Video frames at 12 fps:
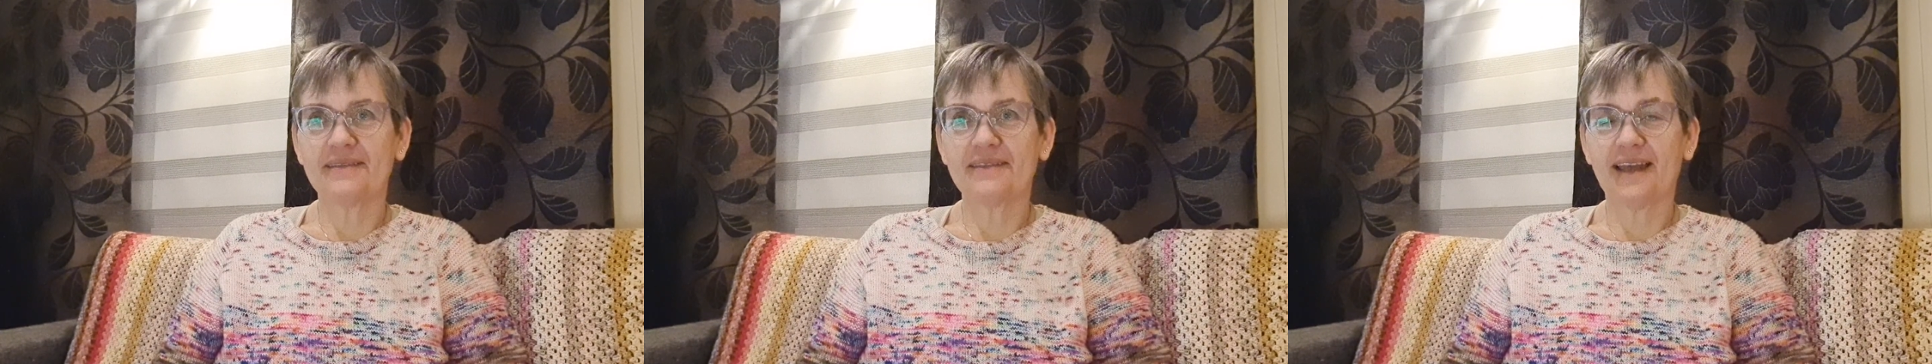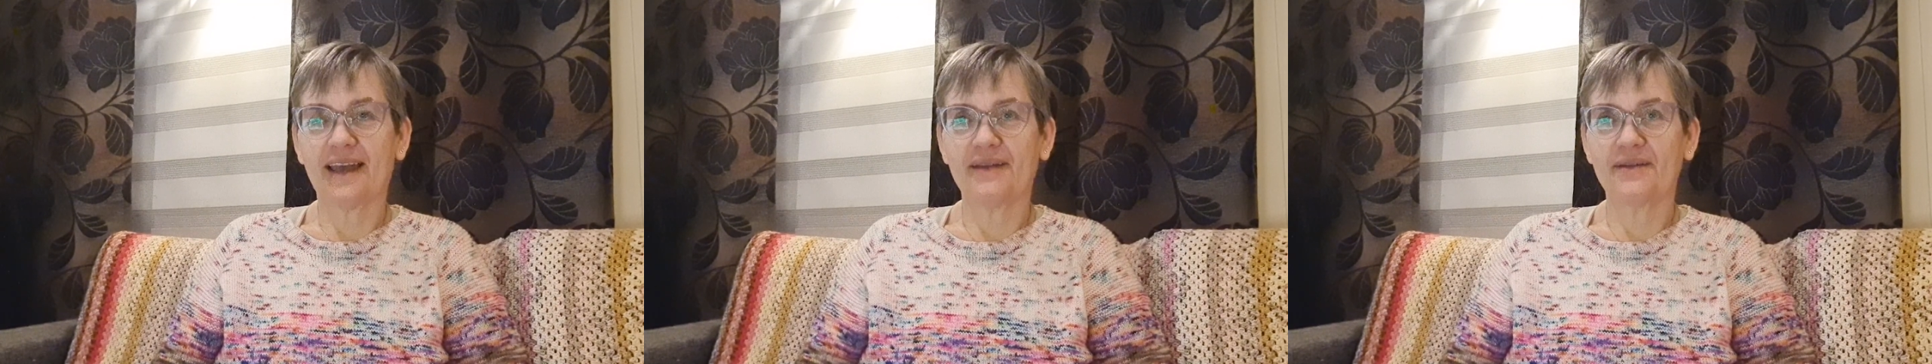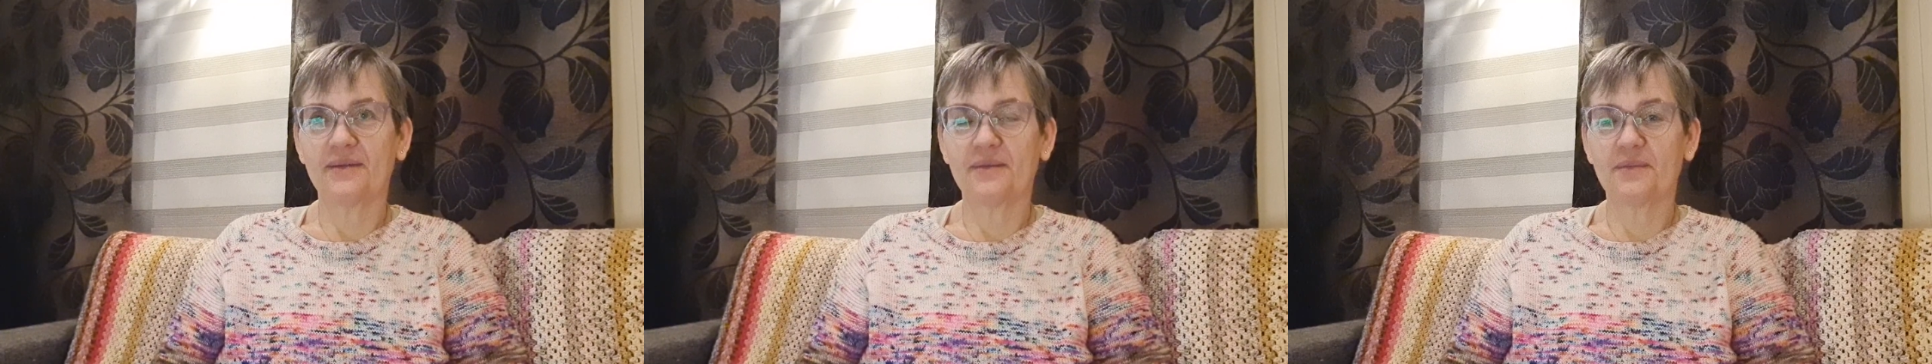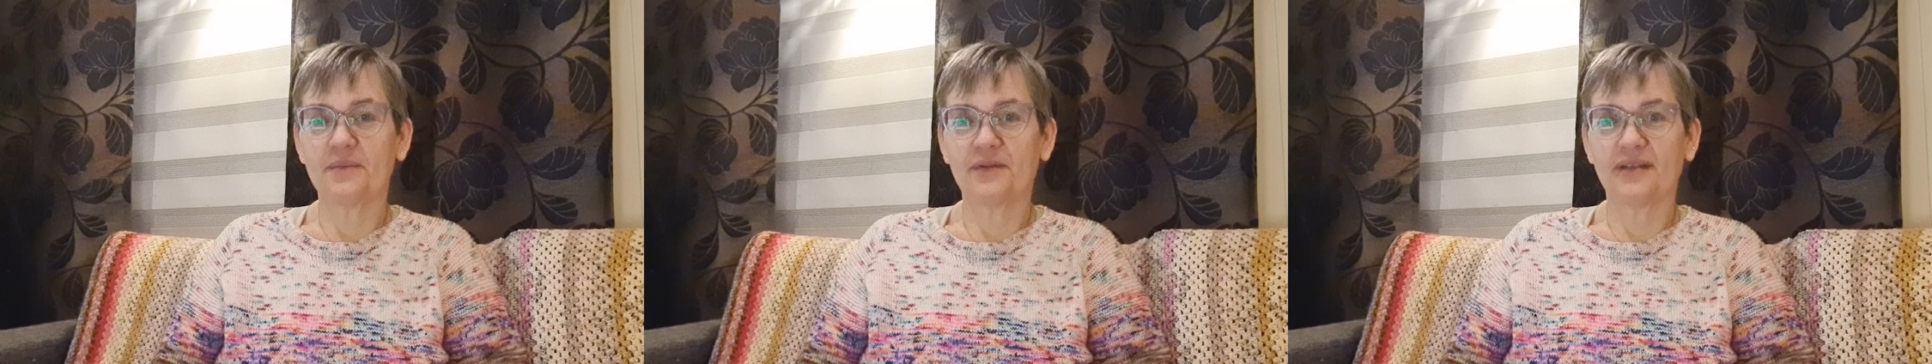We had
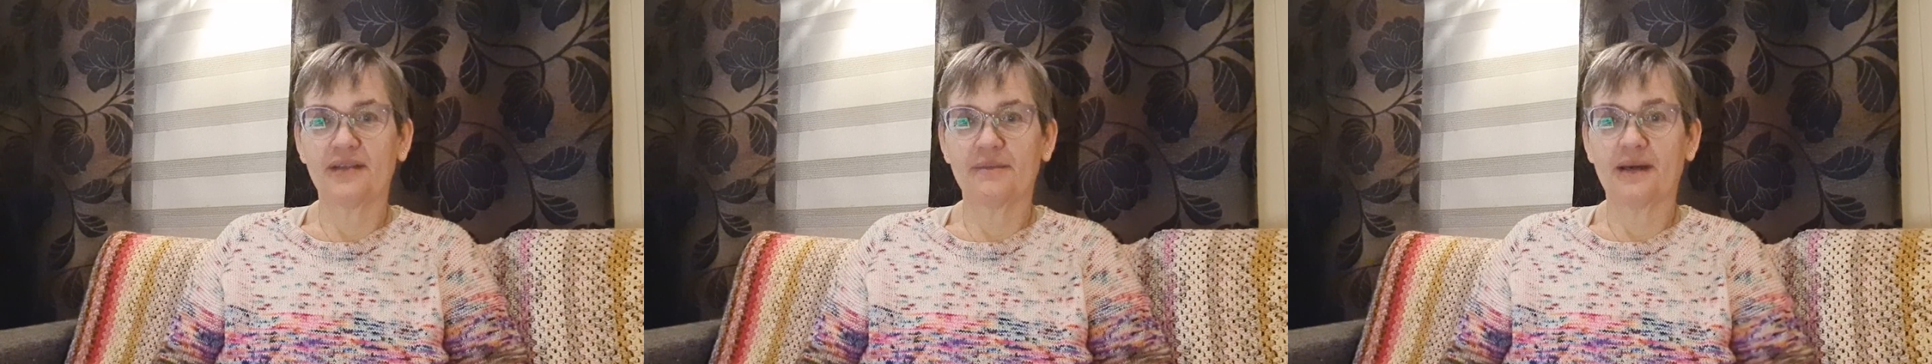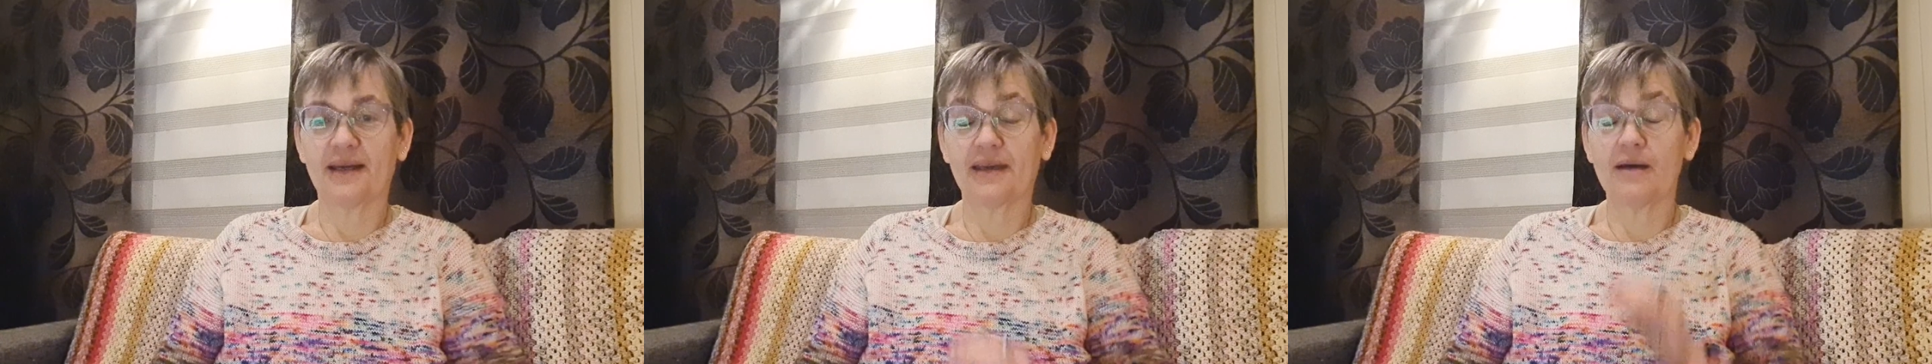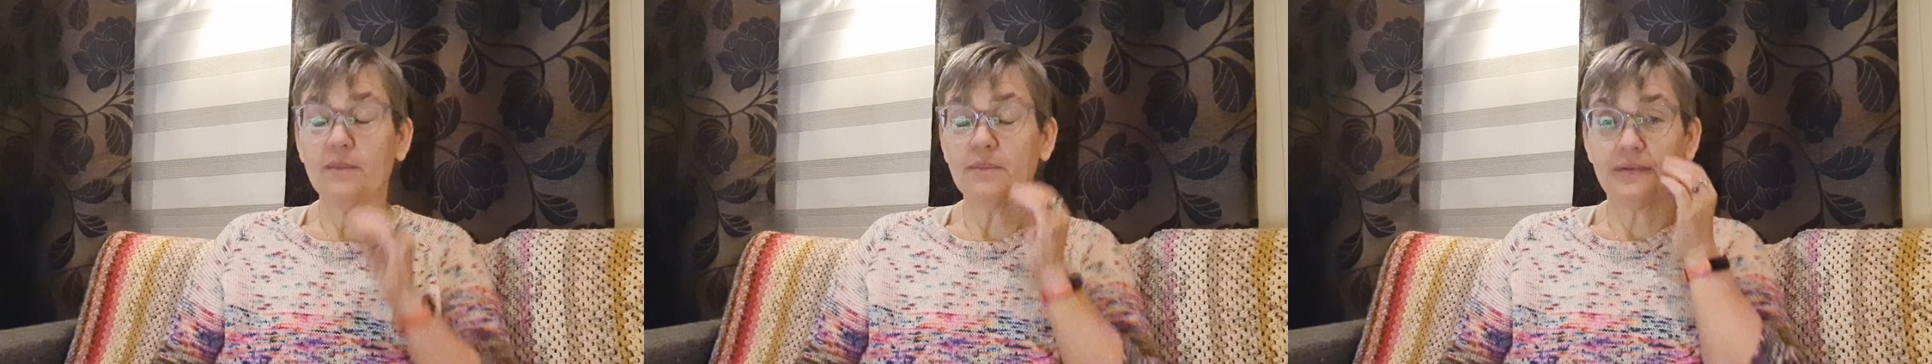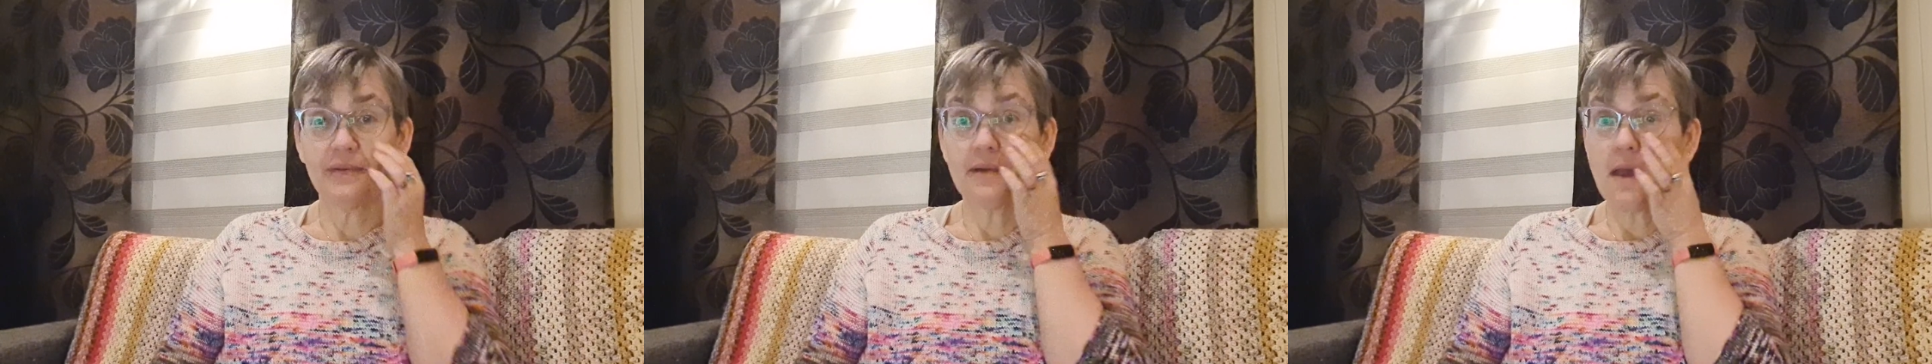to put it back up.